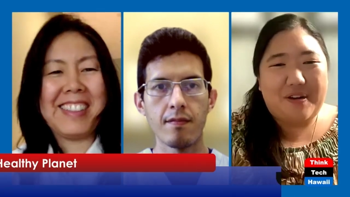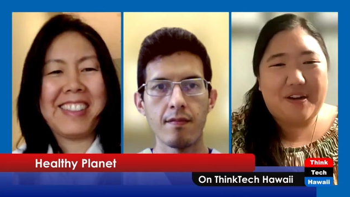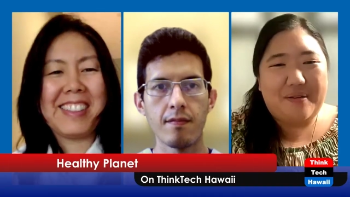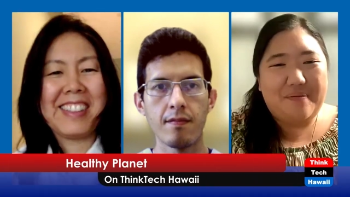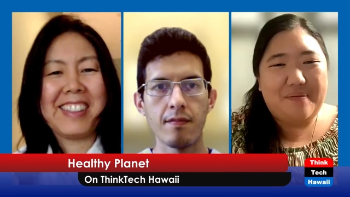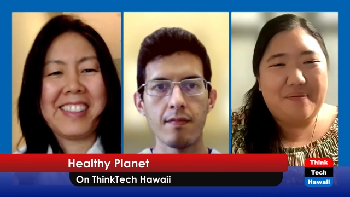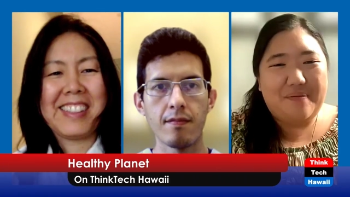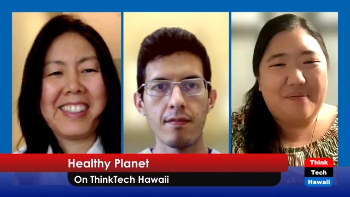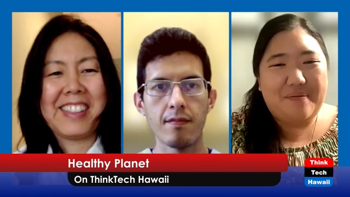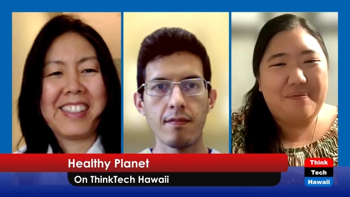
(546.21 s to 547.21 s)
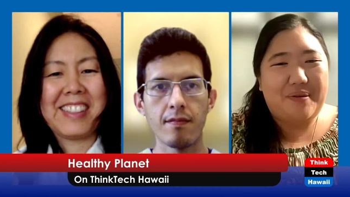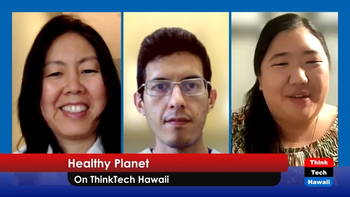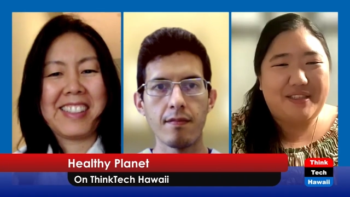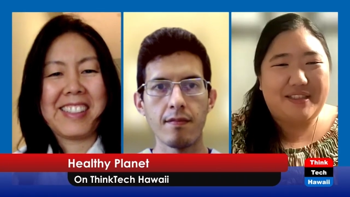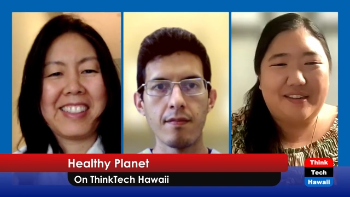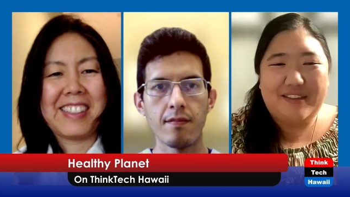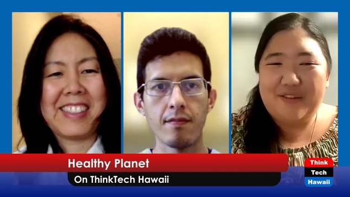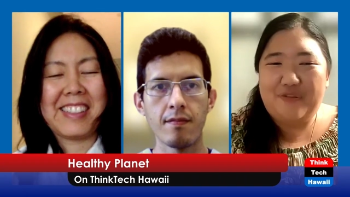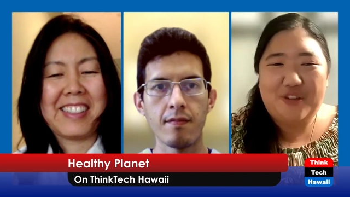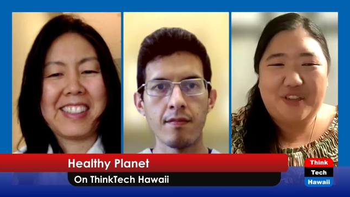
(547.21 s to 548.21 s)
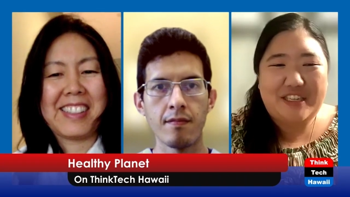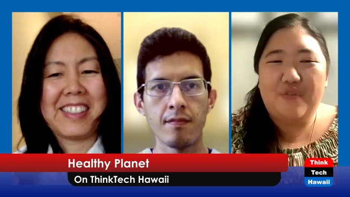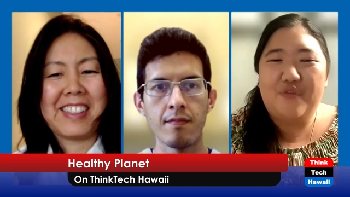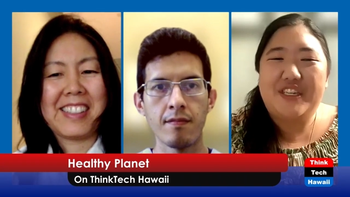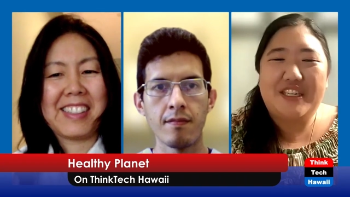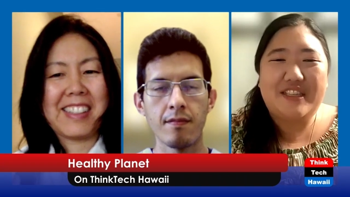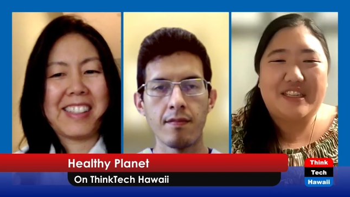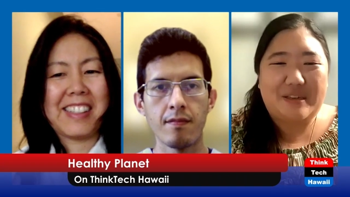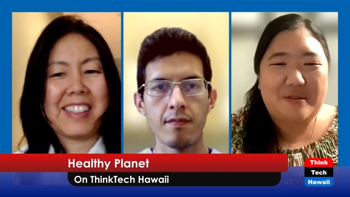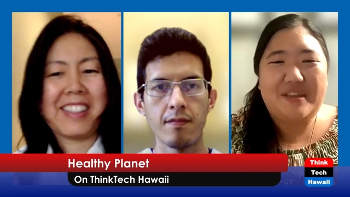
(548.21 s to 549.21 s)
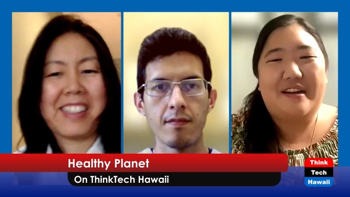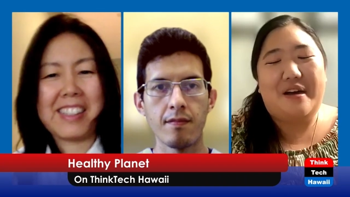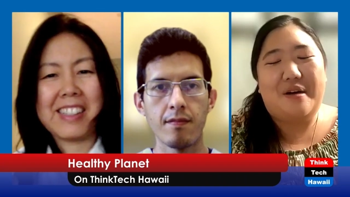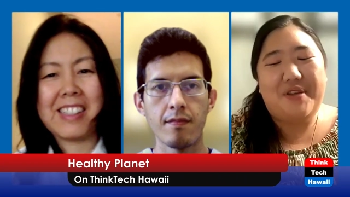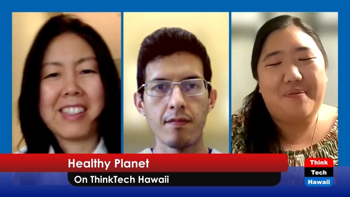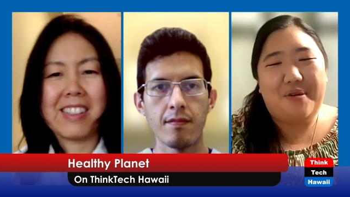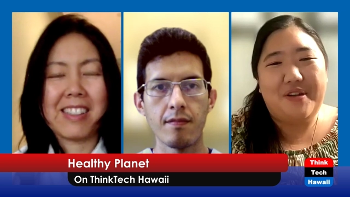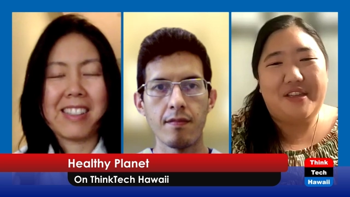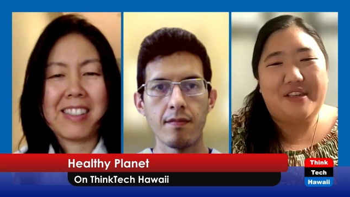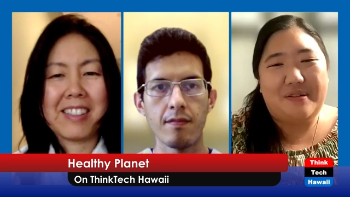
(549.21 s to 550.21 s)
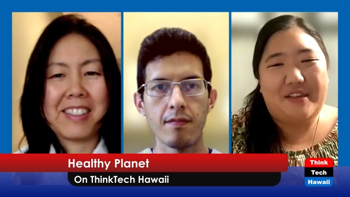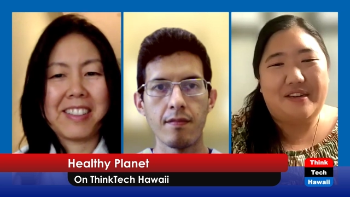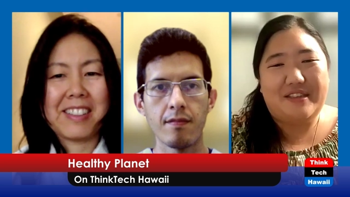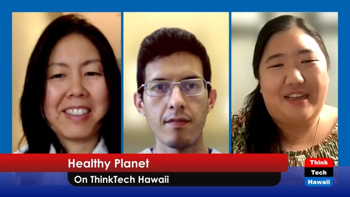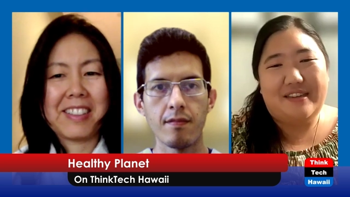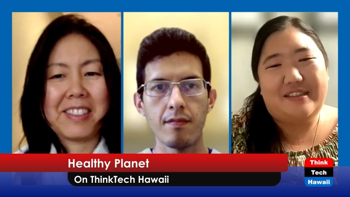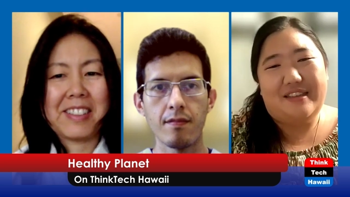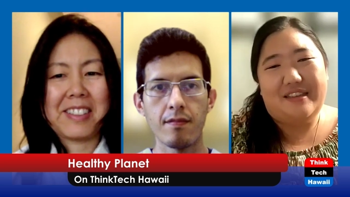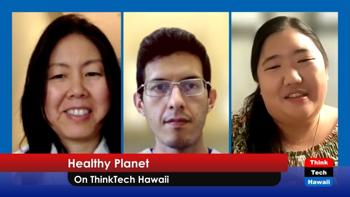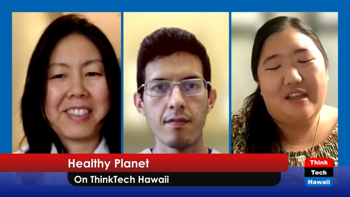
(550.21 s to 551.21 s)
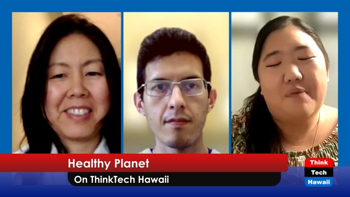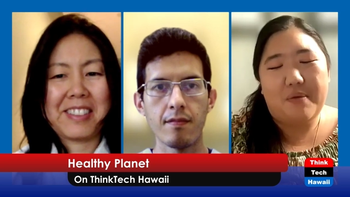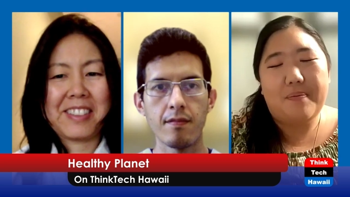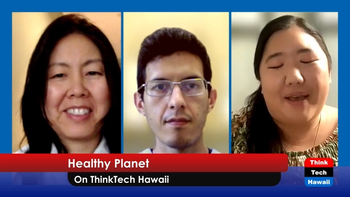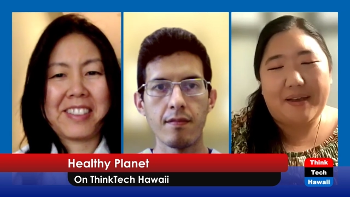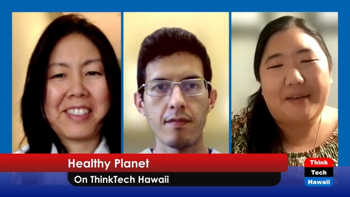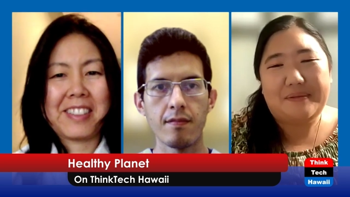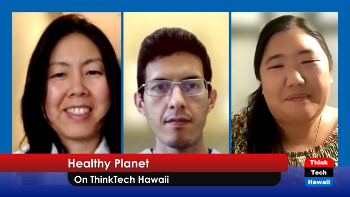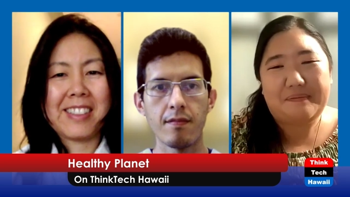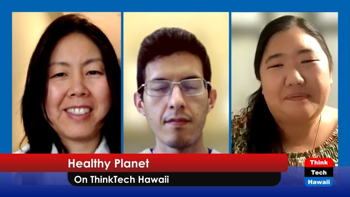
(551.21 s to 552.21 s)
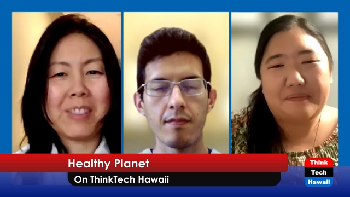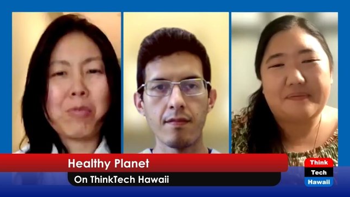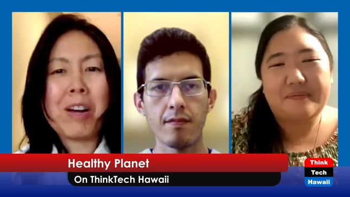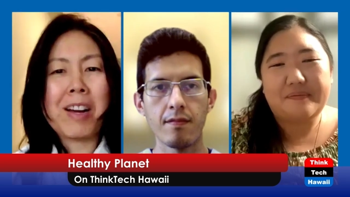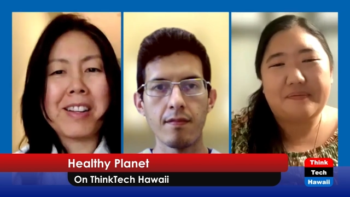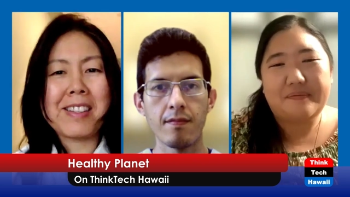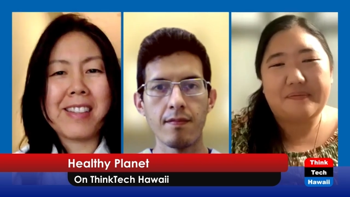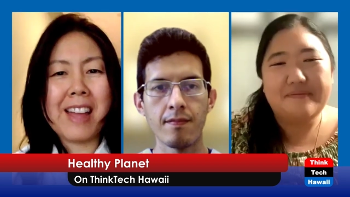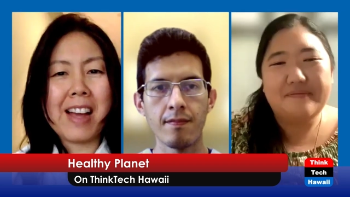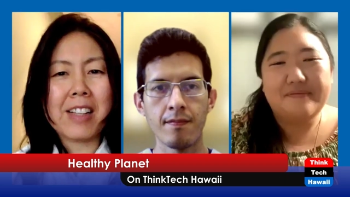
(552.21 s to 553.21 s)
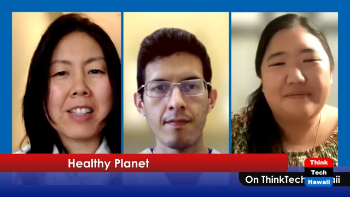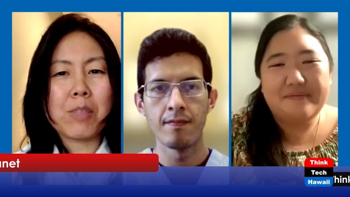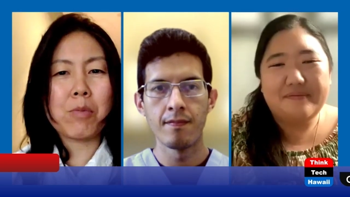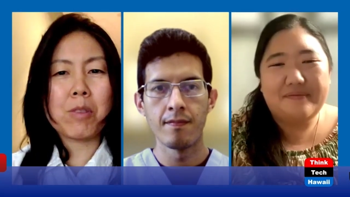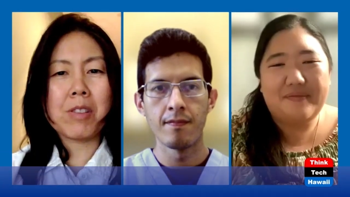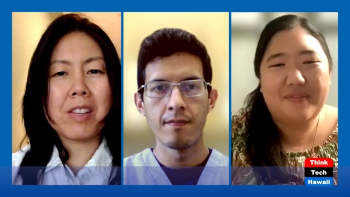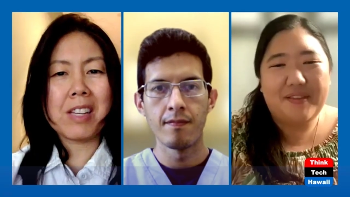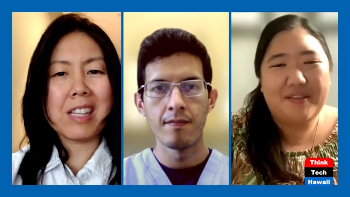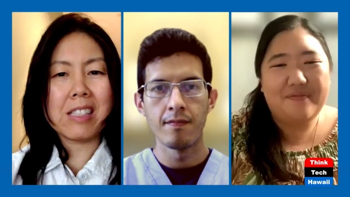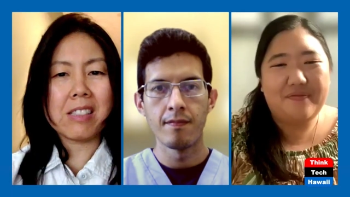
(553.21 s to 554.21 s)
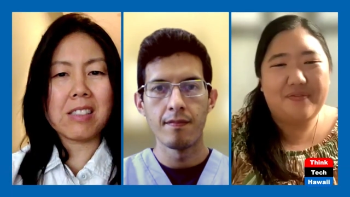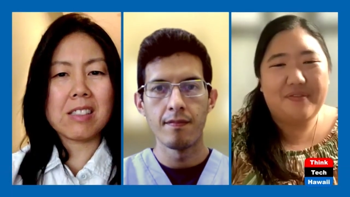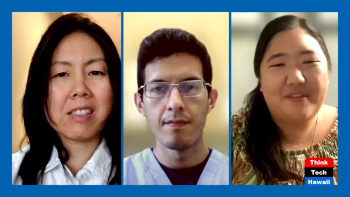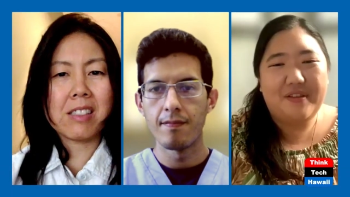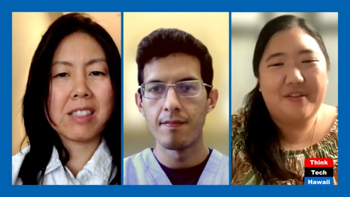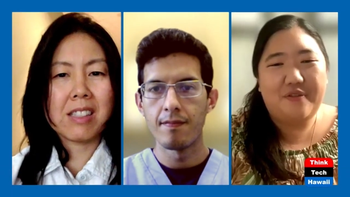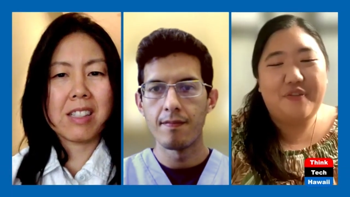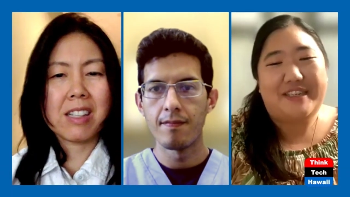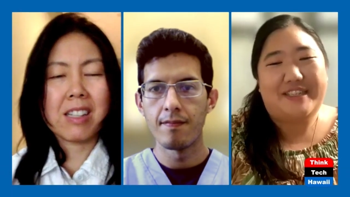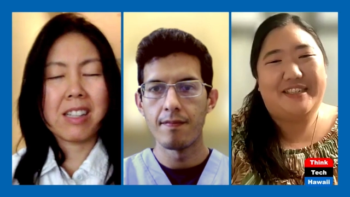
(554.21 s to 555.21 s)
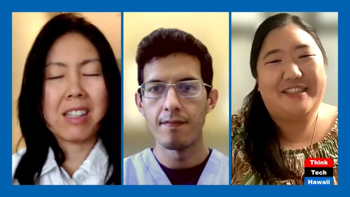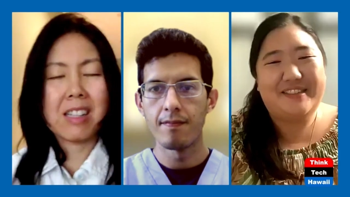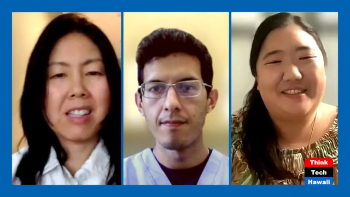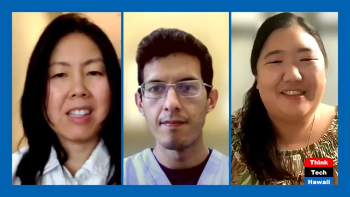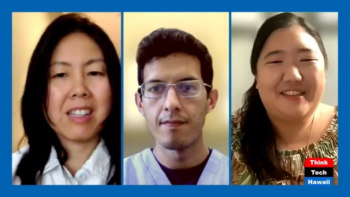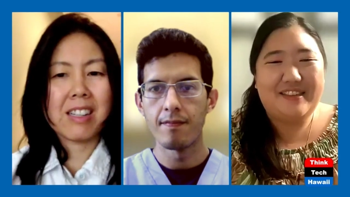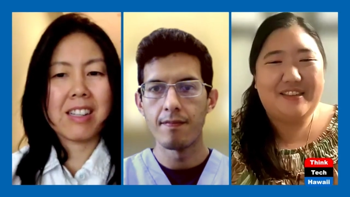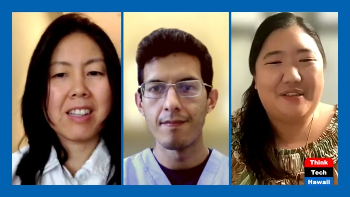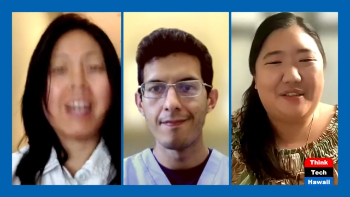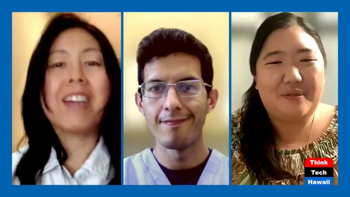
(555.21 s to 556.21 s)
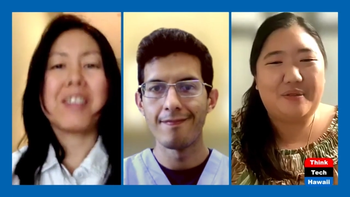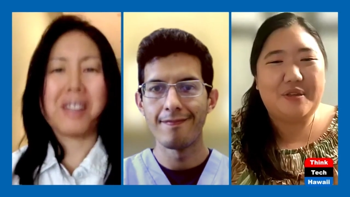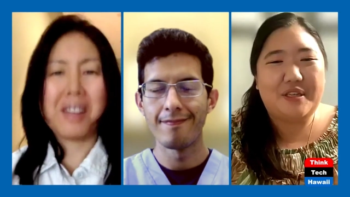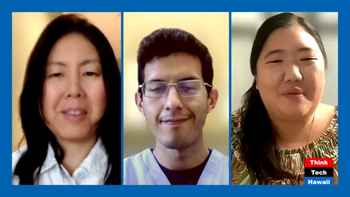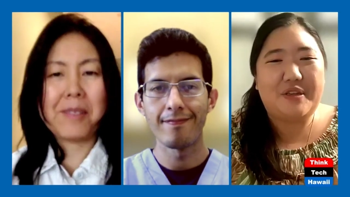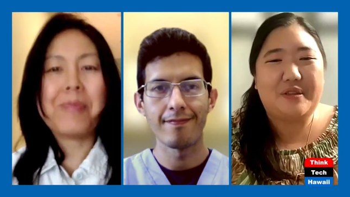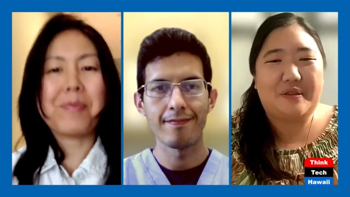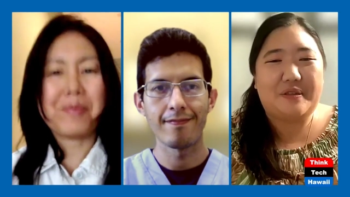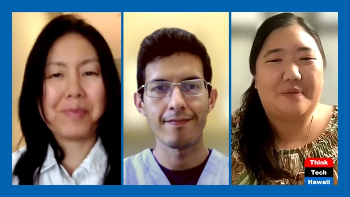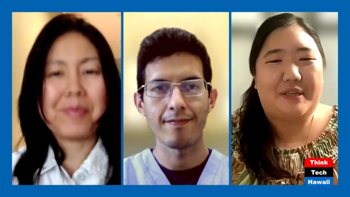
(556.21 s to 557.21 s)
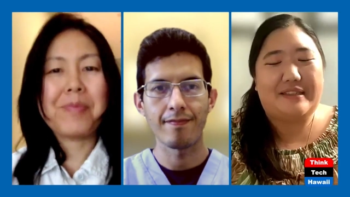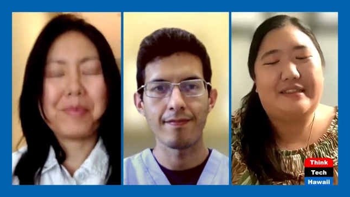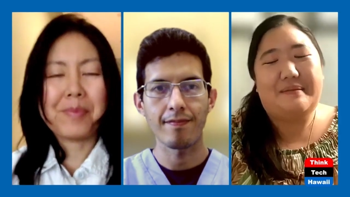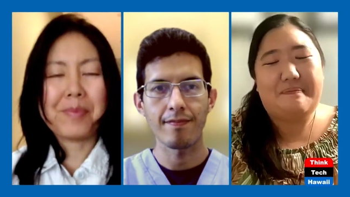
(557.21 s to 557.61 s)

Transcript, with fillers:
Speaker 1: program, but once they're like fully sufficient, they don't need our help anymore. They don't need our snacks, and they stop coming back.
Speaker 2: Good. What kind of snacks? Like, what do they eat? Fish. Little. Oh, usually, we do little snouts.